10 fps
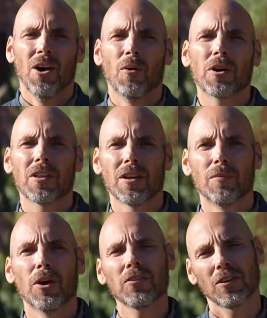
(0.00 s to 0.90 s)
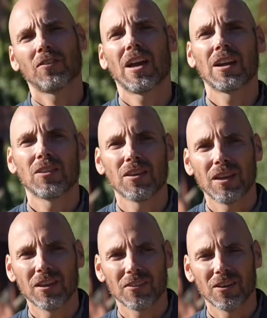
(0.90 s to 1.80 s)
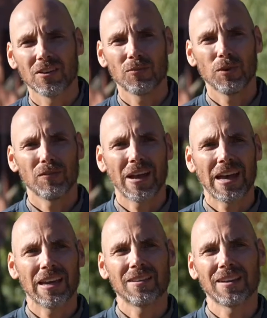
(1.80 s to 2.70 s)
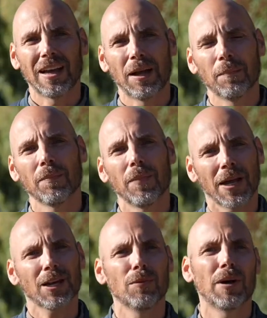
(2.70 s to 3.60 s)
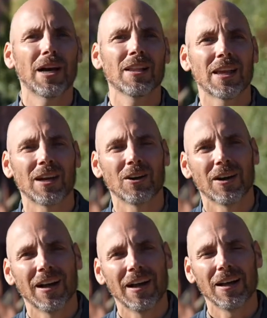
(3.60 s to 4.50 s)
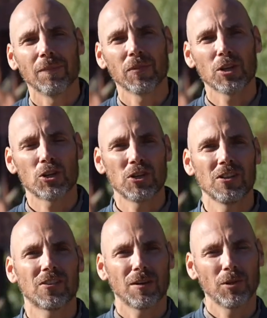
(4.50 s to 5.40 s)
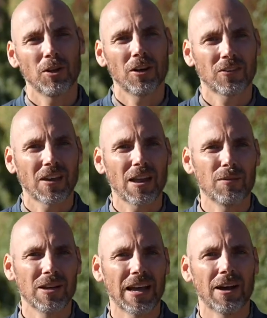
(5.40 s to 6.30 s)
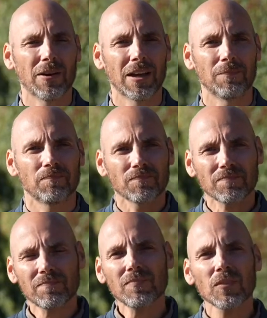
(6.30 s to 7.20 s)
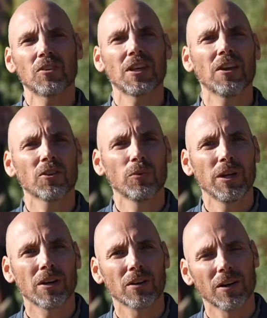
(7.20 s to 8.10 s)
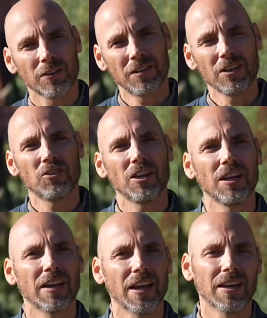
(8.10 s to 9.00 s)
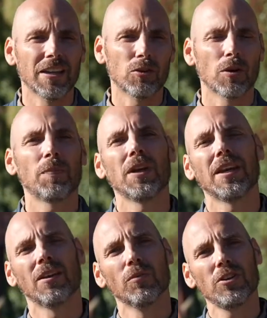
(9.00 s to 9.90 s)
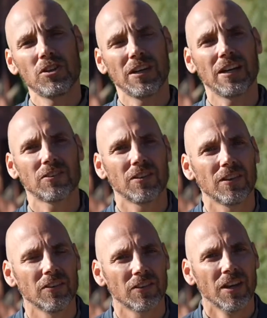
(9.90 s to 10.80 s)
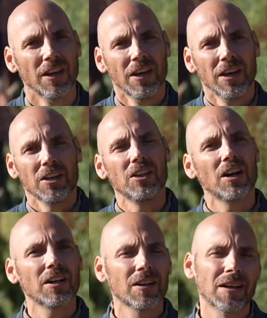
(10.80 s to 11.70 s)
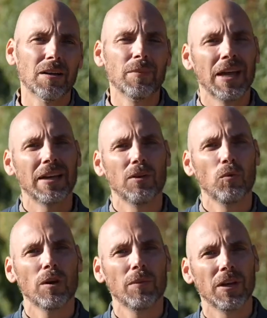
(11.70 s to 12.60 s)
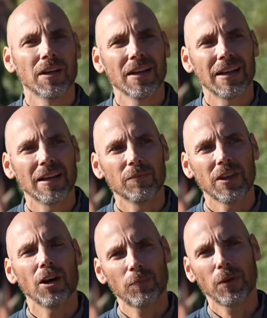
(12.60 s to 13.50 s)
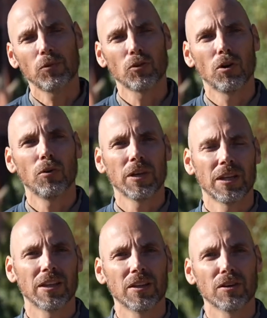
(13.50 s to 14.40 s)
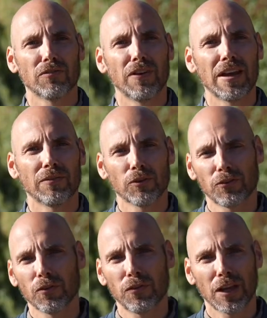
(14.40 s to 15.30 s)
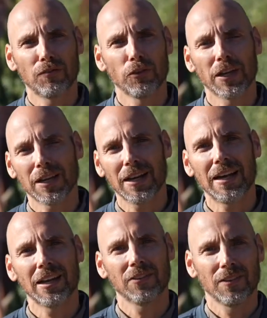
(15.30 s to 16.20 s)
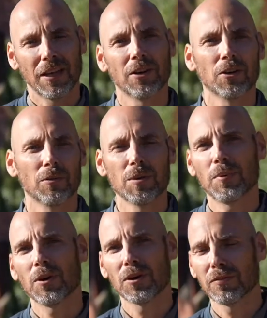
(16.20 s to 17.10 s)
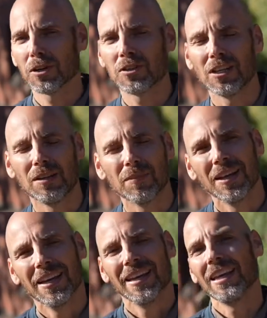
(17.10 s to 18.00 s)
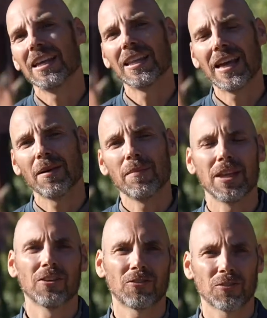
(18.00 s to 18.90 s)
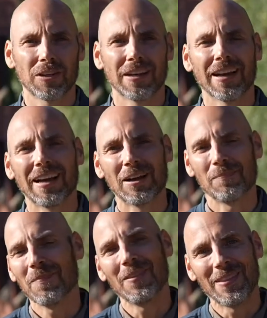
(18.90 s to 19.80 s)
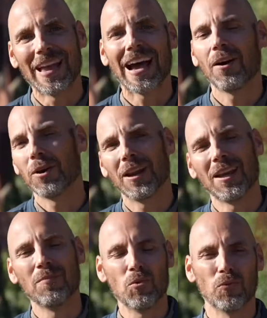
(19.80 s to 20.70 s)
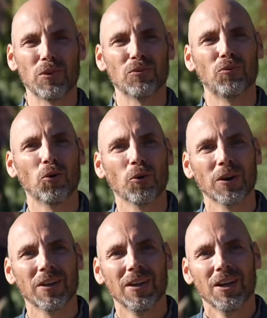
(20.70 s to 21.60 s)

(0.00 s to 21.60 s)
One of the most exciting things is we've added um, Monica Bylander. Um, she's come alongside me now and together we are, are, teaching and equipping and reaching out to these young uh, men and women um, to help them grow in their faith. We're so thankful that God has led her to be part of our team in that ministry um, now and, and moving forward.